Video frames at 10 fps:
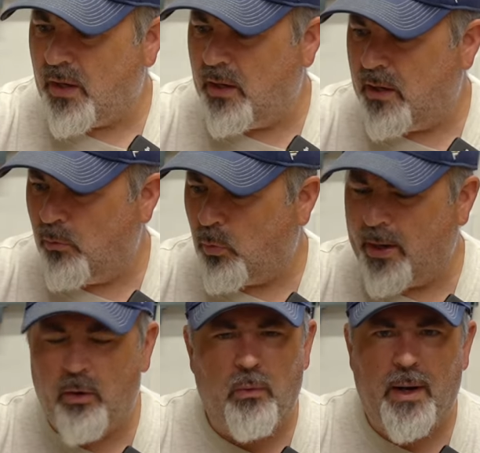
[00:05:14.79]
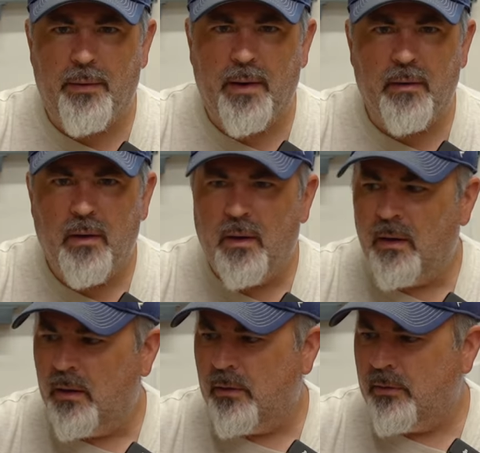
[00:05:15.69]
Wire routing,
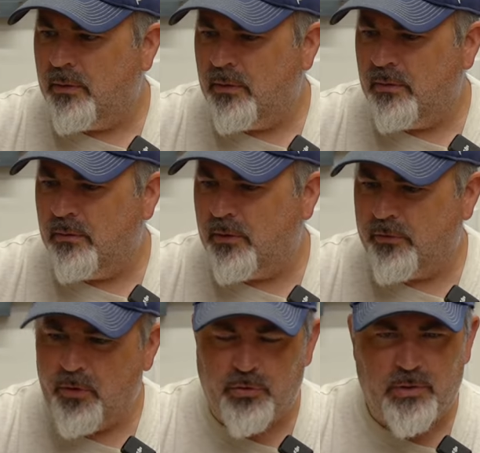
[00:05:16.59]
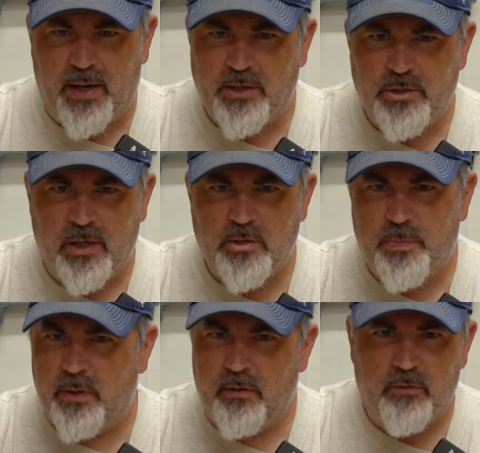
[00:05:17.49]
there's no drag change,
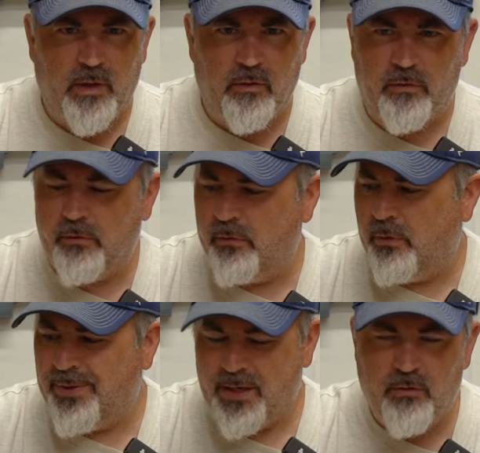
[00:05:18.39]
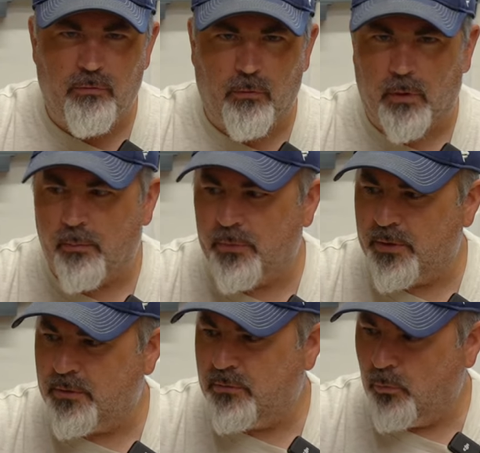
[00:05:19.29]
but in this case, there's no need for them.
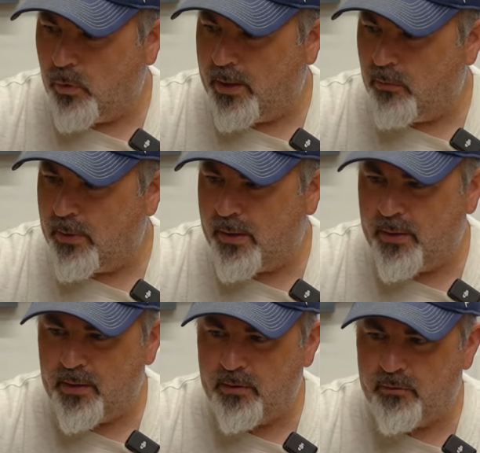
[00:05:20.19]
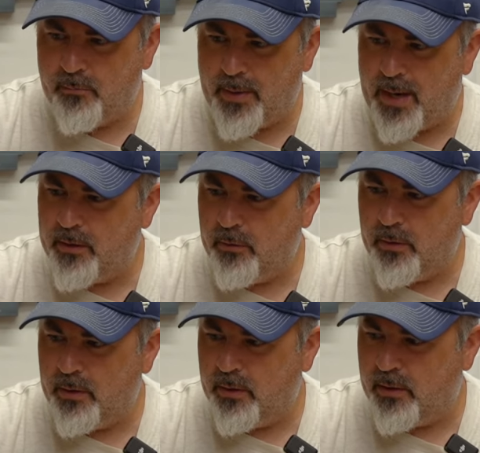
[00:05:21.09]
The wire routing is
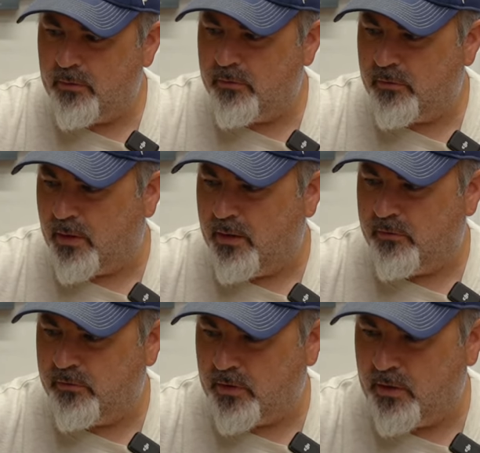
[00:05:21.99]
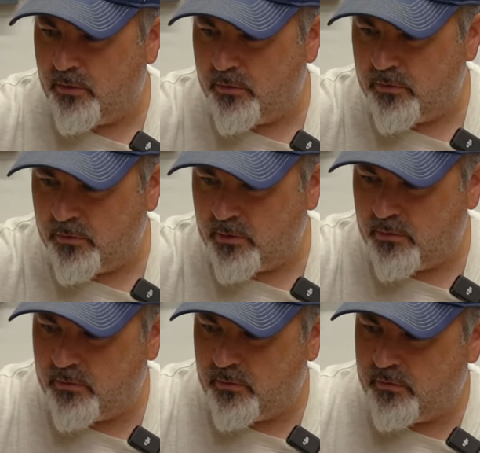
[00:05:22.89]
immaculate. It's secured to
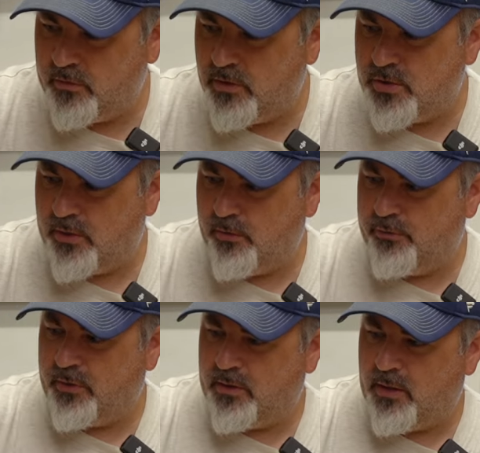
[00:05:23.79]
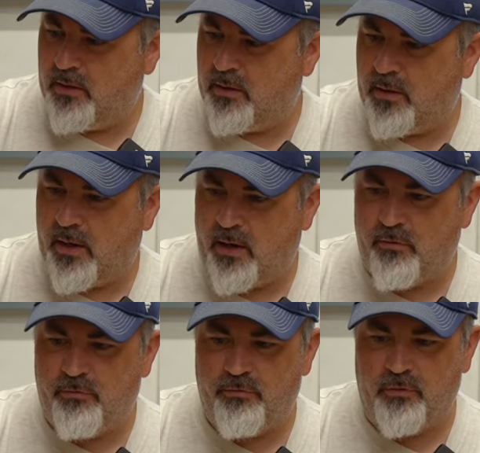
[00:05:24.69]
the C channels that they
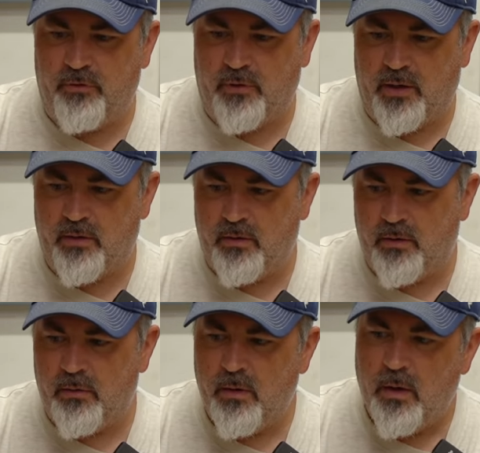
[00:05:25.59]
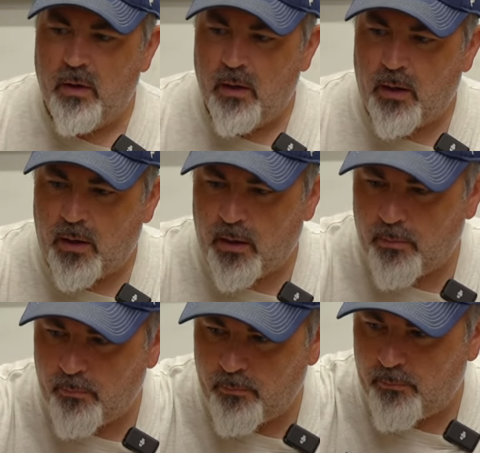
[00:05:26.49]
have designed here
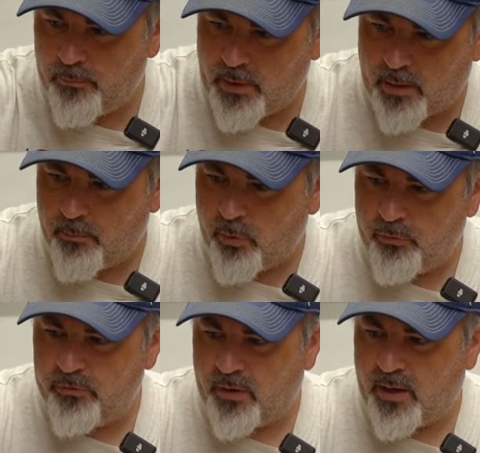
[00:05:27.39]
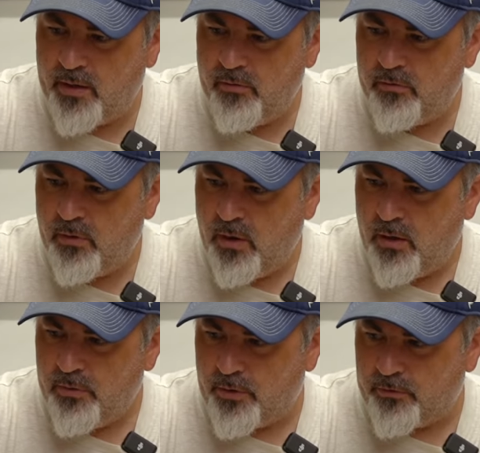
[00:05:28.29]
on both sides.
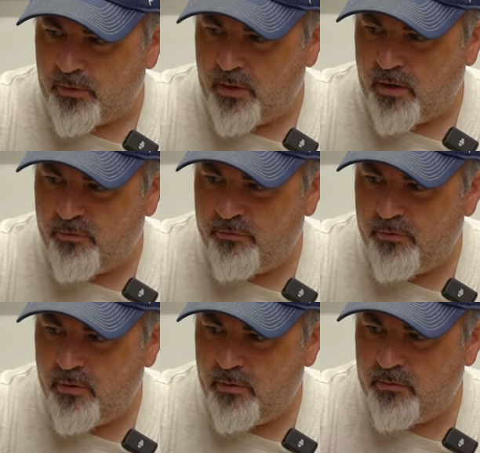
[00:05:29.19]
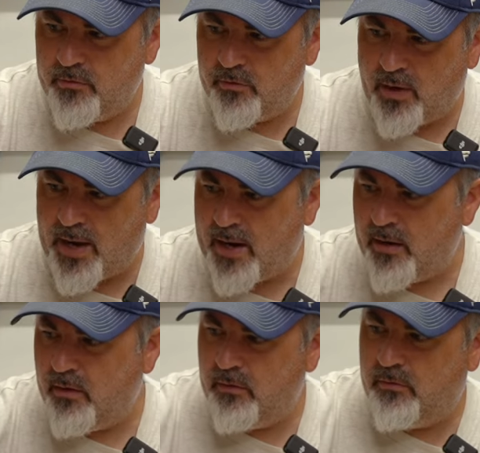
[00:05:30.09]
There's enough
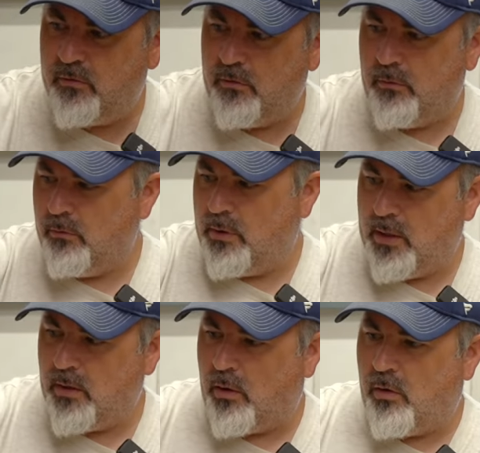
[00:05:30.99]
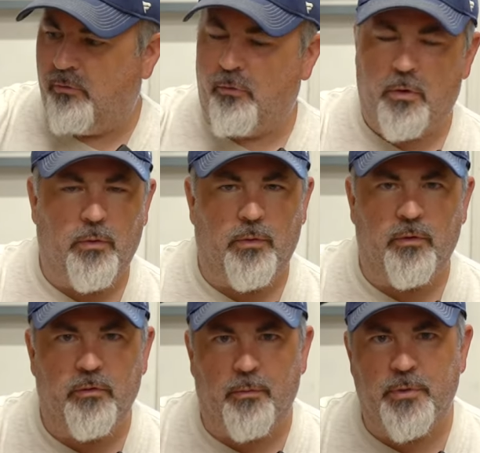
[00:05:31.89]
slack to hit all four
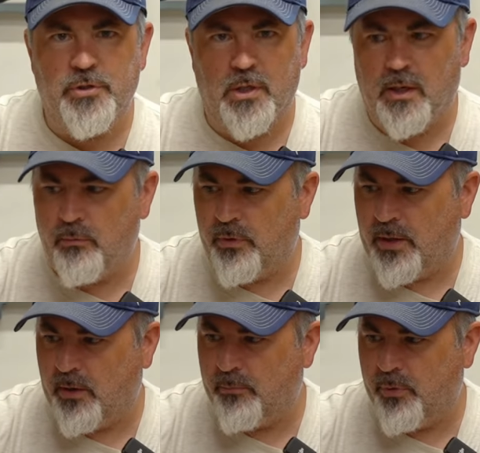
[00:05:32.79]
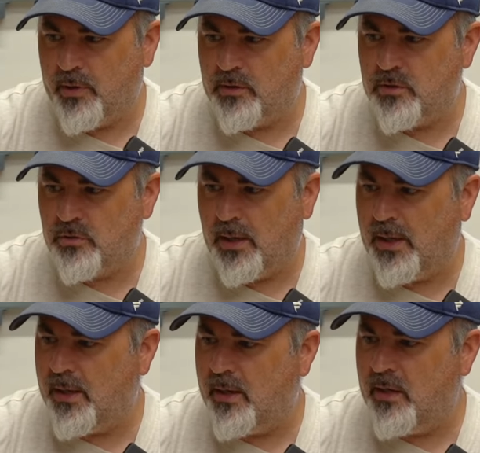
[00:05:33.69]
corners of the machine without putting strain
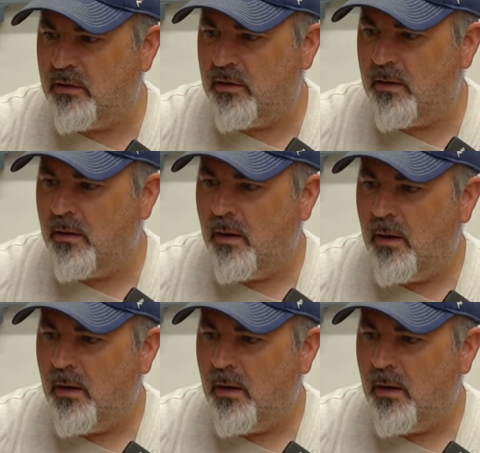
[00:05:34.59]
on anything.